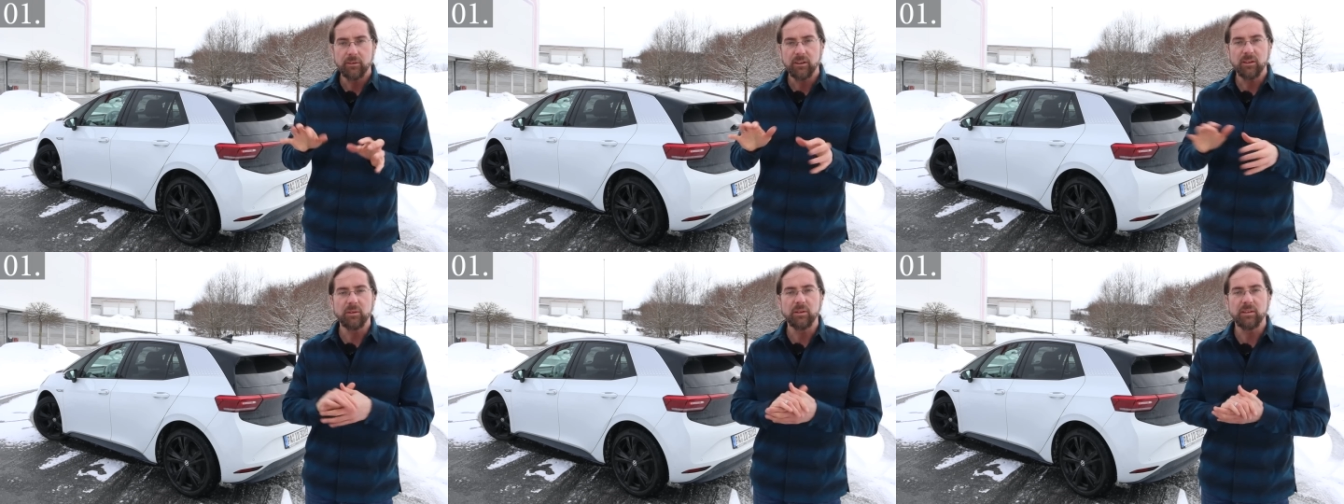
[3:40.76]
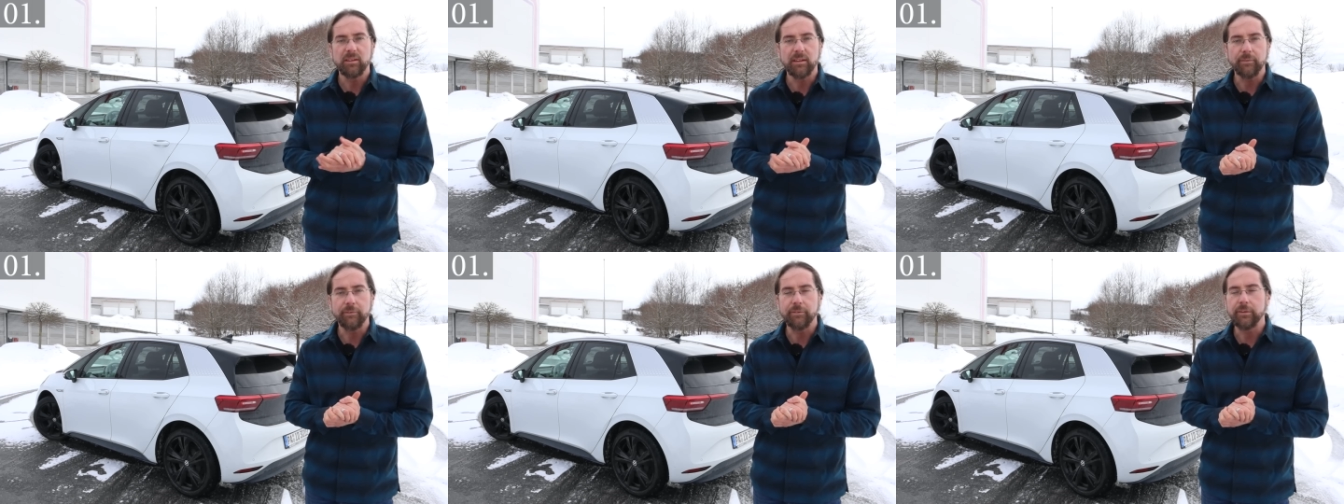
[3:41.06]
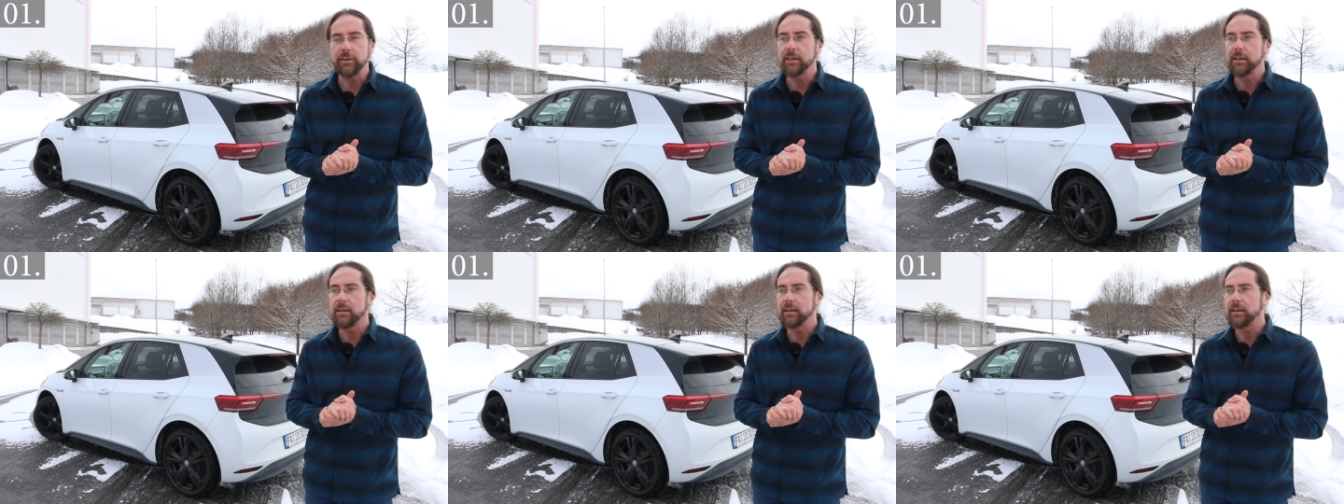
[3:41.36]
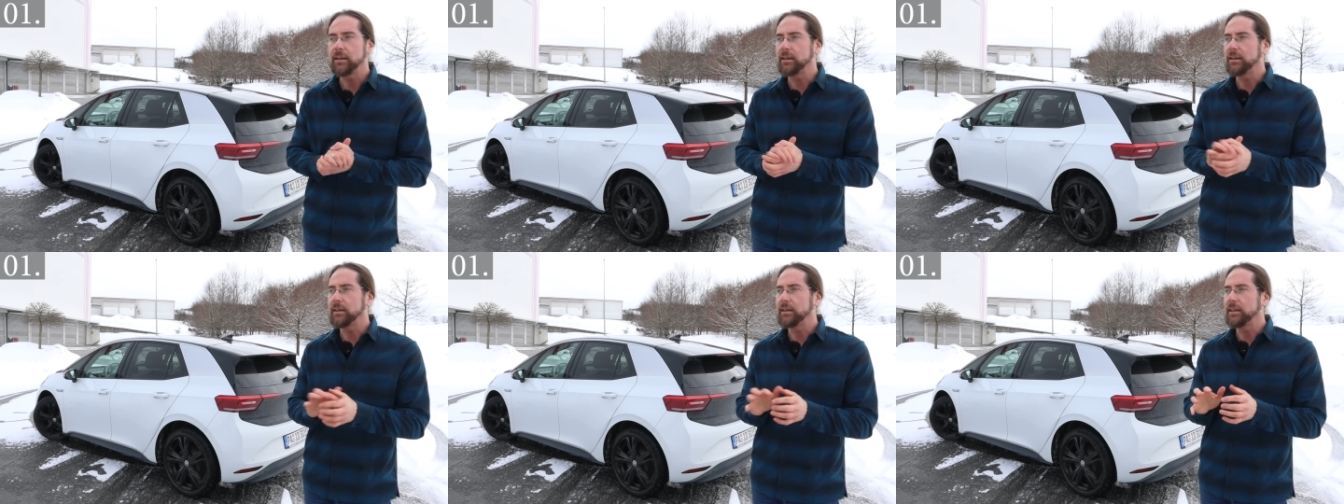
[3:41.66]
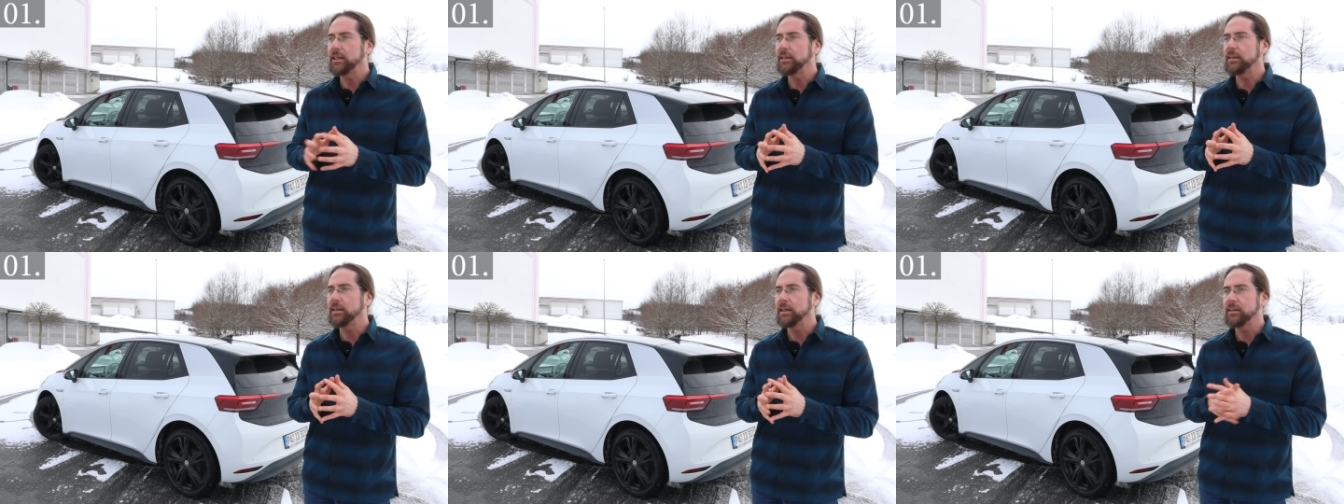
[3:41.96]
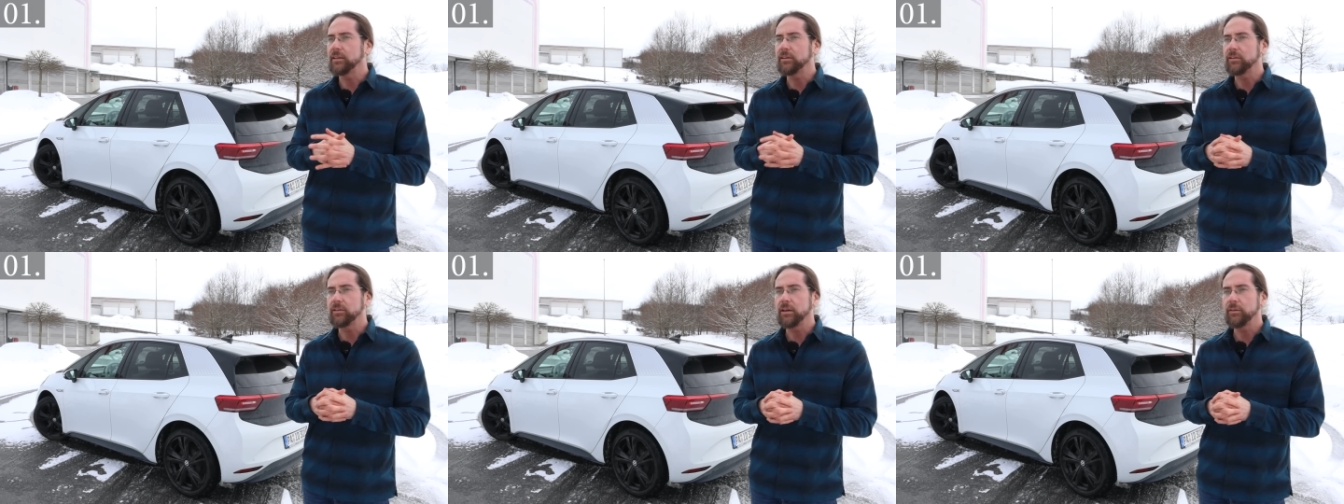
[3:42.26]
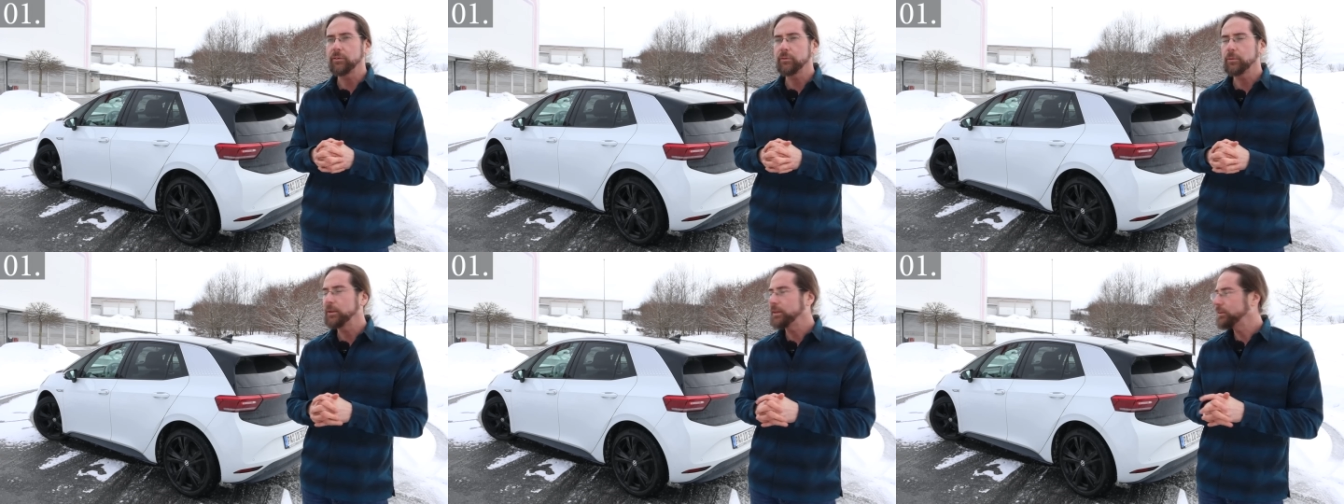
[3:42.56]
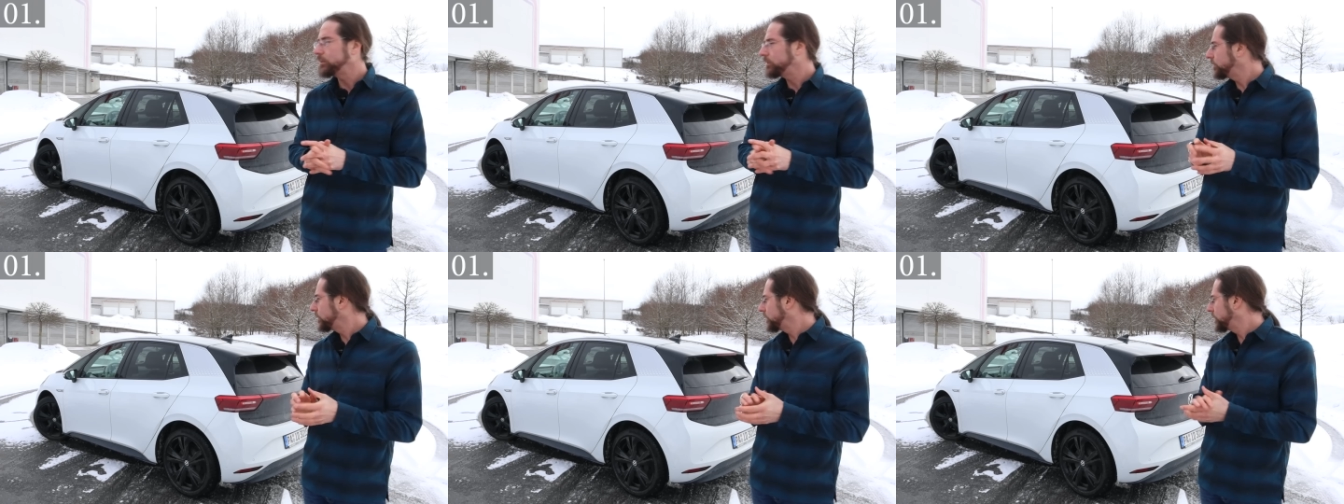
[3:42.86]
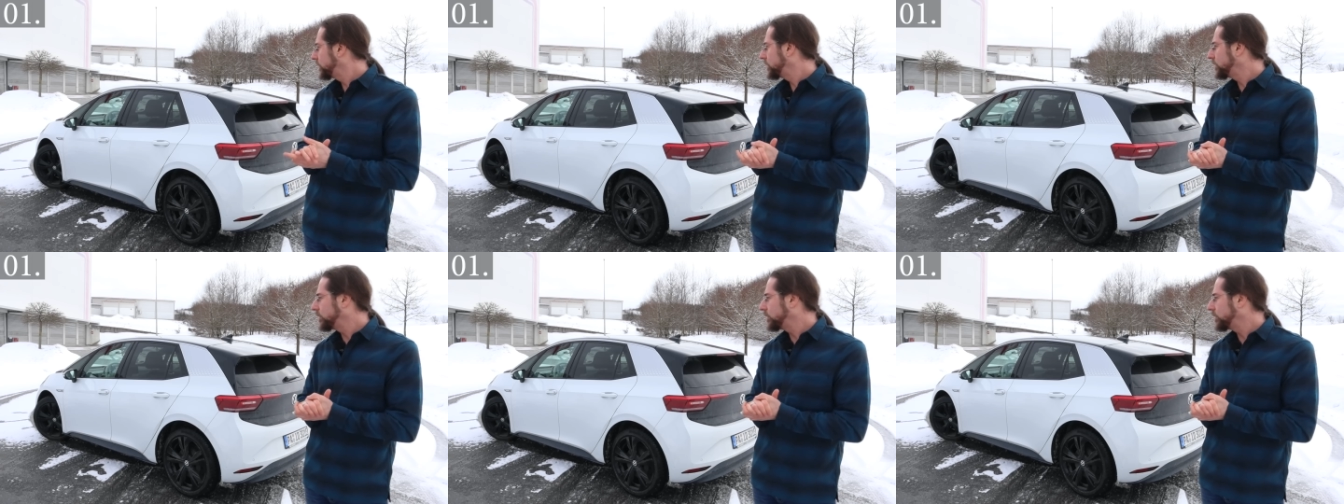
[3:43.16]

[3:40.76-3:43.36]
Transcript: do something in the software to